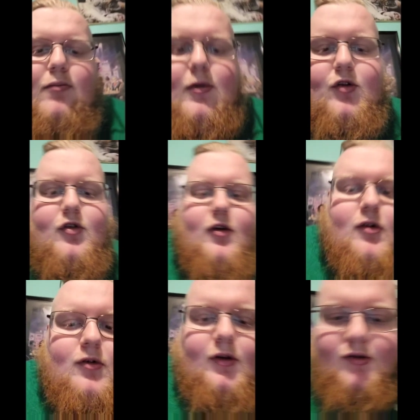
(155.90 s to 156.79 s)
make sure
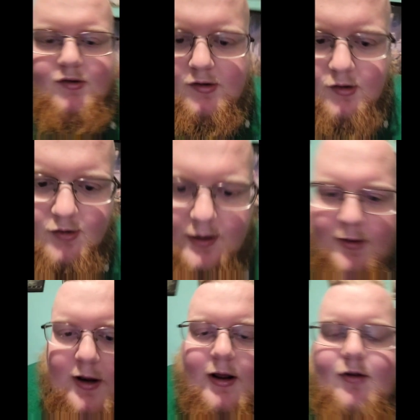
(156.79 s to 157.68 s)
you at least subscribe
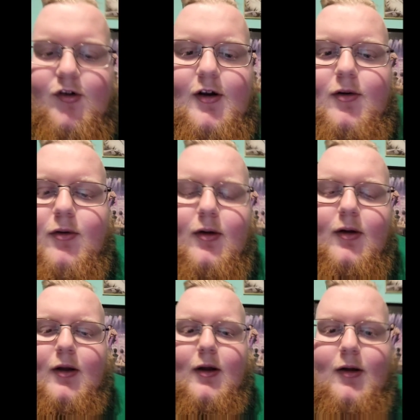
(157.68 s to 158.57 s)
to that channel
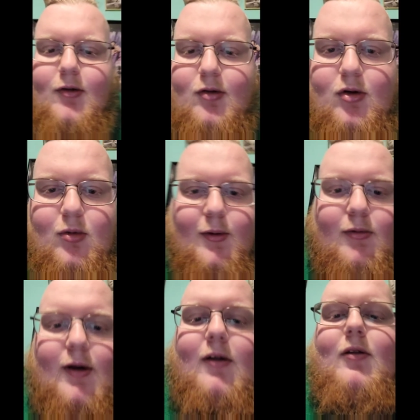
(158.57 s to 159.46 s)
so you'll be
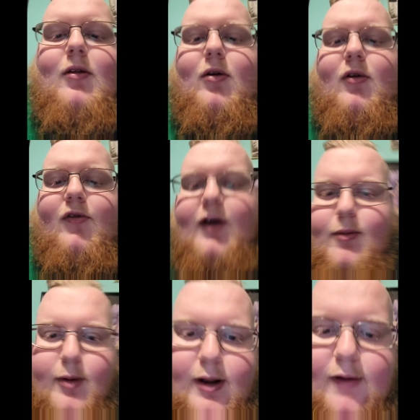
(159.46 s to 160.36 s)

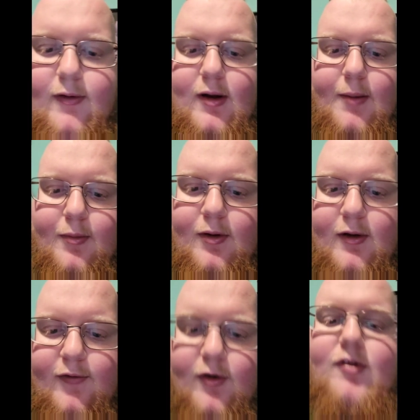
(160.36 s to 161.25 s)
notified when I upload
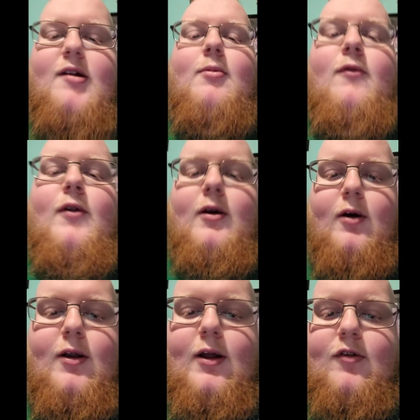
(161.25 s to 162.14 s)
the first ever video
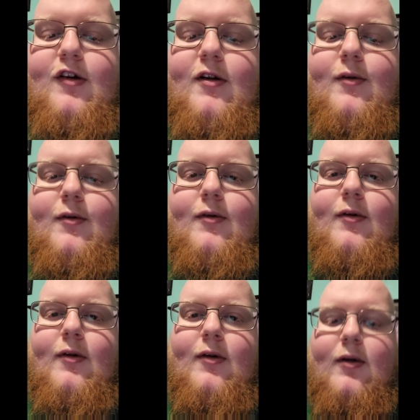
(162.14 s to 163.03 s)
on that channel.
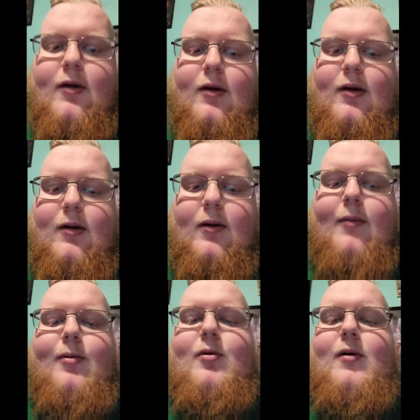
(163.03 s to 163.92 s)

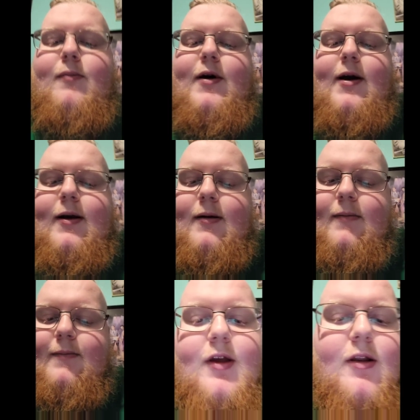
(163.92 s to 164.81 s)
I'll be right back.
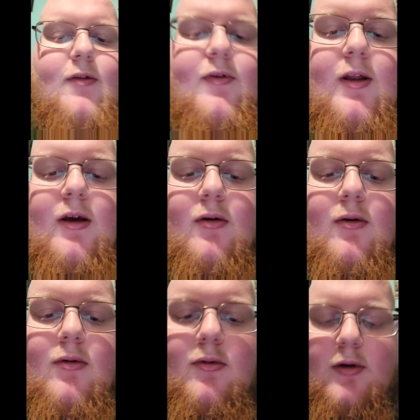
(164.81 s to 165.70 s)
End the
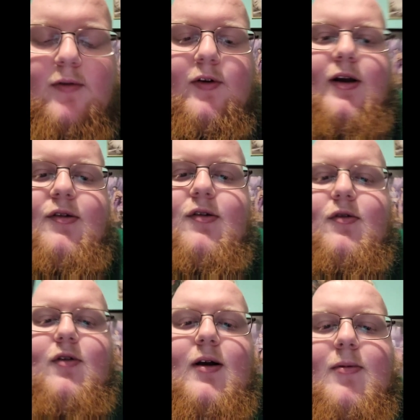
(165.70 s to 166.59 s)
video, leave a like,
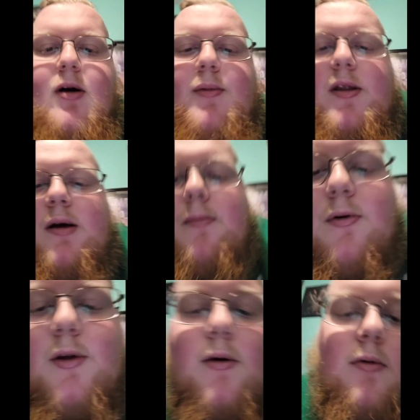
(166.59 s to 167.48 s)
subscribe, comment down
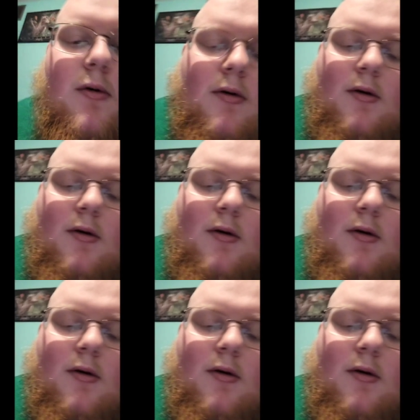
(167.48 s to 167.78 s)
below.